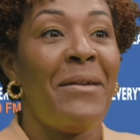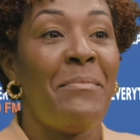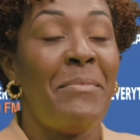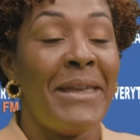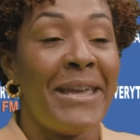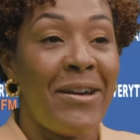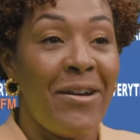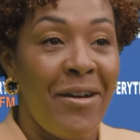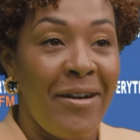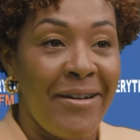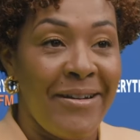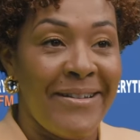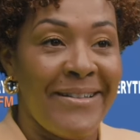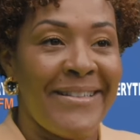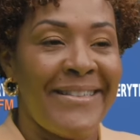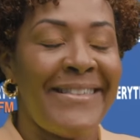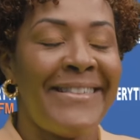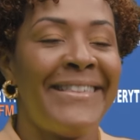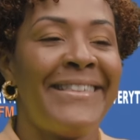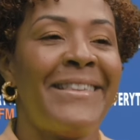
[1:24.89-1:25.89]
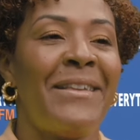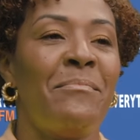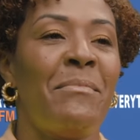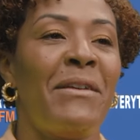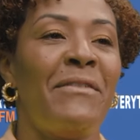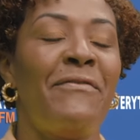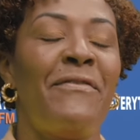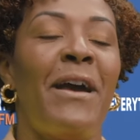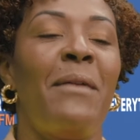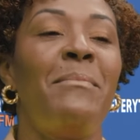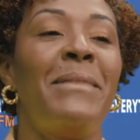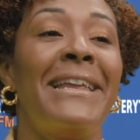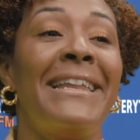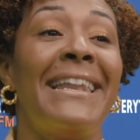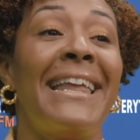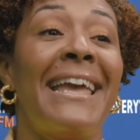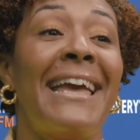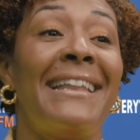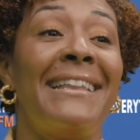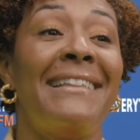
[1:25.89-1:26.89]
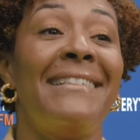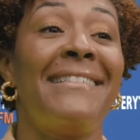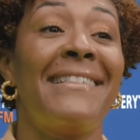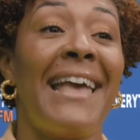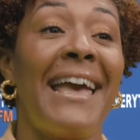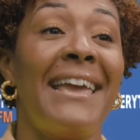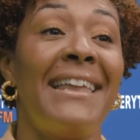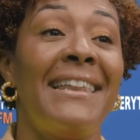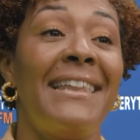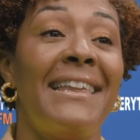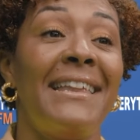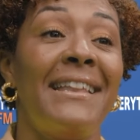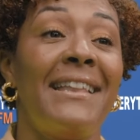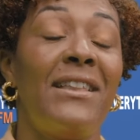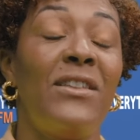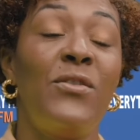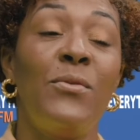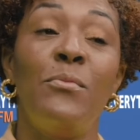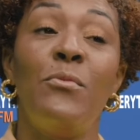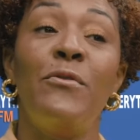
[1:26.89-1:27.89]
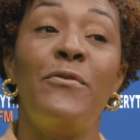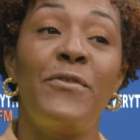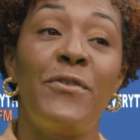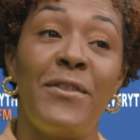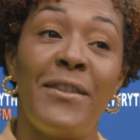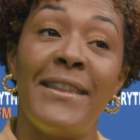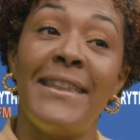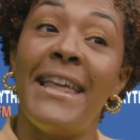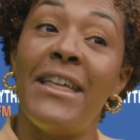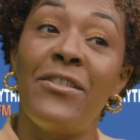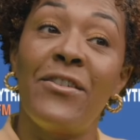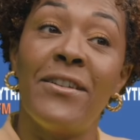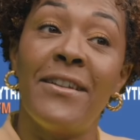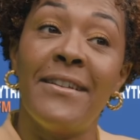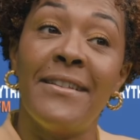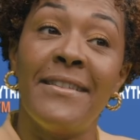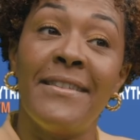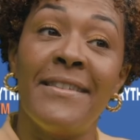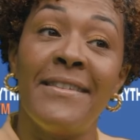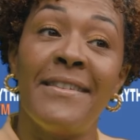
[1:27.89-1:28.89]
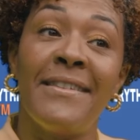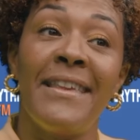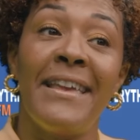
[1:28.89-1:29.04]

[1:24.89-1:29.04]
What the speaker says: because my family and I had decided to move to the Netherlands.